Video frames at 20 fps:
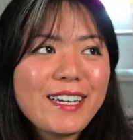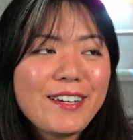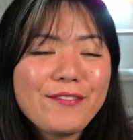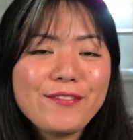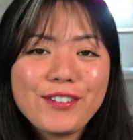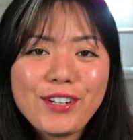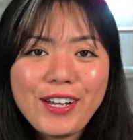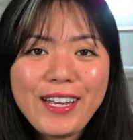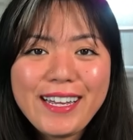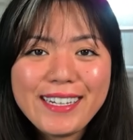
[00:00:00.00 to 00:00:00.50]
I've
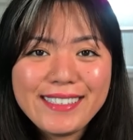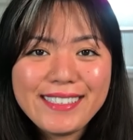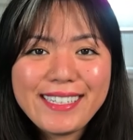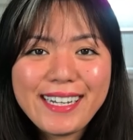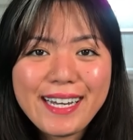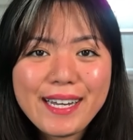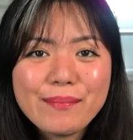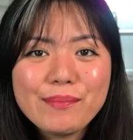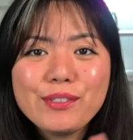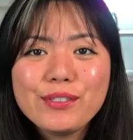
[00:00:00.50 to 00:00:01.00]
not had
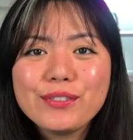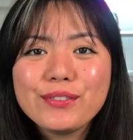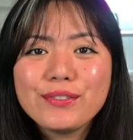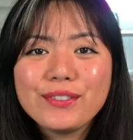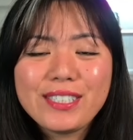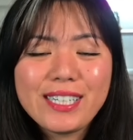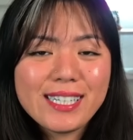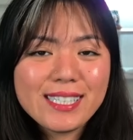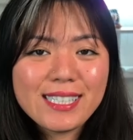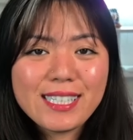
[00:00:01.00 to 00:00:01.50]
time to
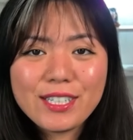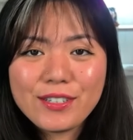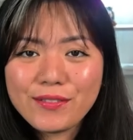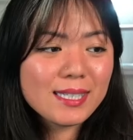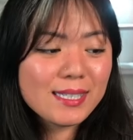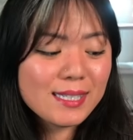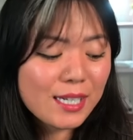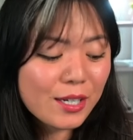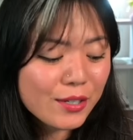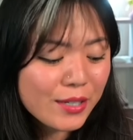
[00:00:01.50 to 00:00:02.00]
test any of
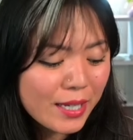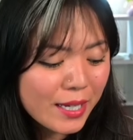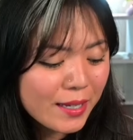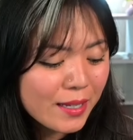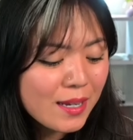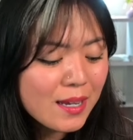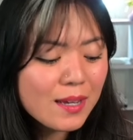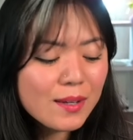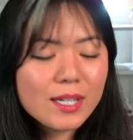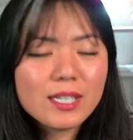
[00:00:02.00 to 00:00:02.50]
these out yet
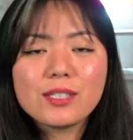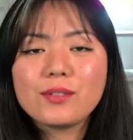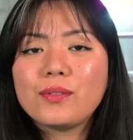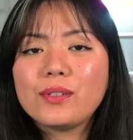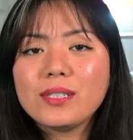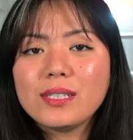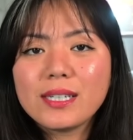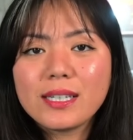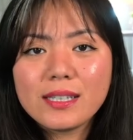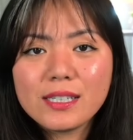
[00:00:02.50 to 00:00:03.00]
because I
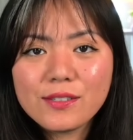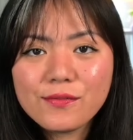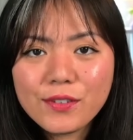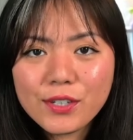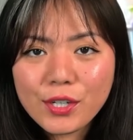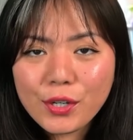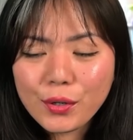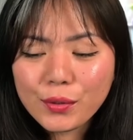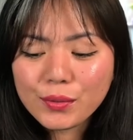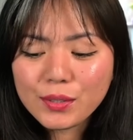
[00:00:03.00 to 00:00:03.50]
want to get this
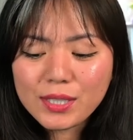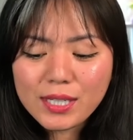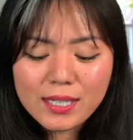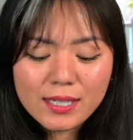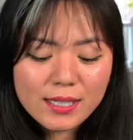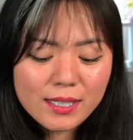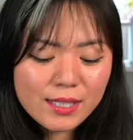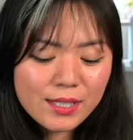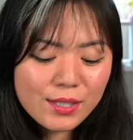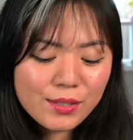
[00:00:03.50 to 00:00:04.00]
video done
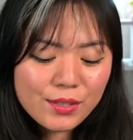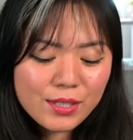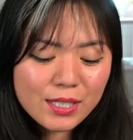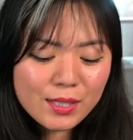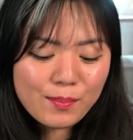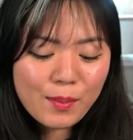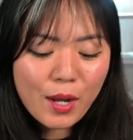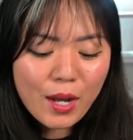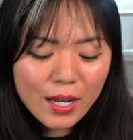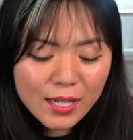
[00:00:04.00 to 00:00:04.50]
as soon
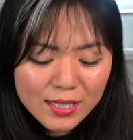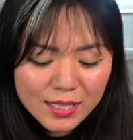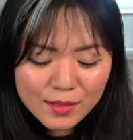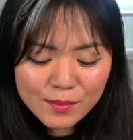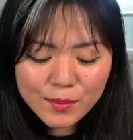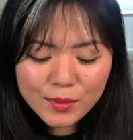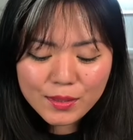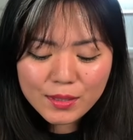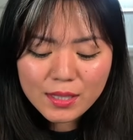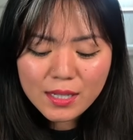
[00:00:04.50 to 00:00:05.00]
as
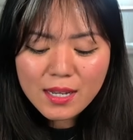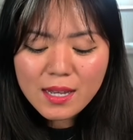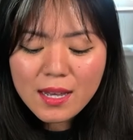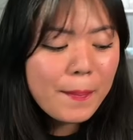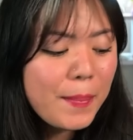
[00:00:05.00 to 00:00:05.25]
possible,